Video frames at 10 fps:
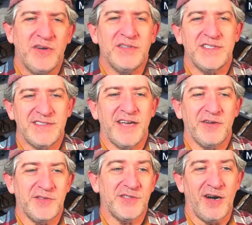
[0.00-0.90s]
is a
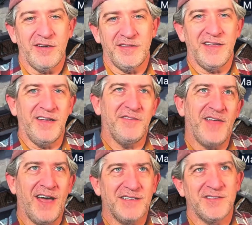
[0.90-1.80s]
Sacred Shard at the end of
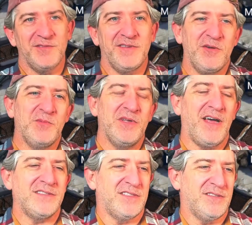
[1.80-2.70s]
that, so it would be
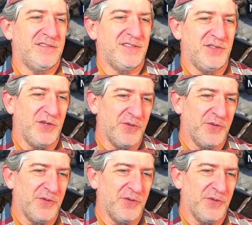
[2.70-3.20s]
nice to do.